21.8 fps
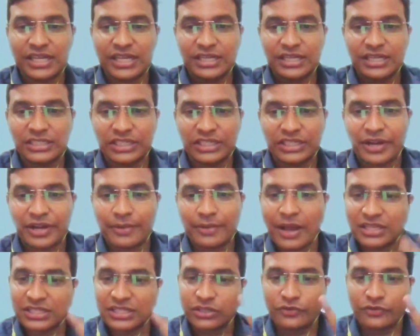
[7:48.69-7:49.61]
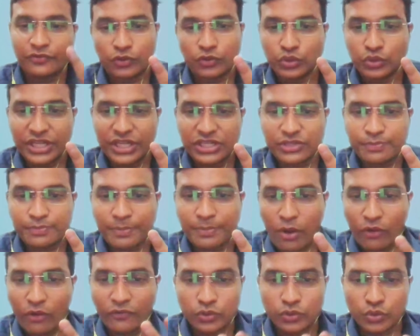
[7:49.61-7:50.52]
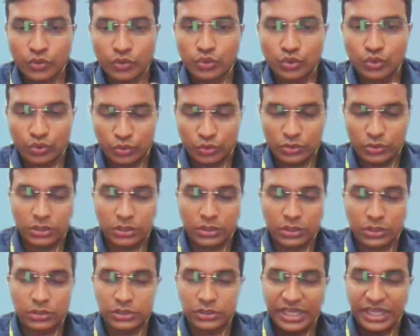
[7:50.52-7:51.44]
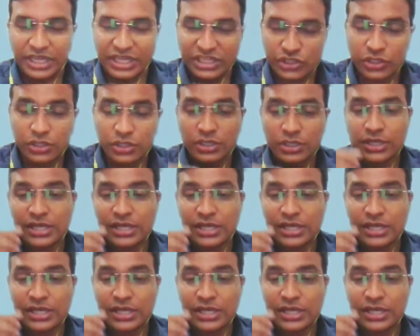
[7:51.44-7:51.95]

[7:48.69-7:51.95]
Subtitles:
under the trademarks are of two nature: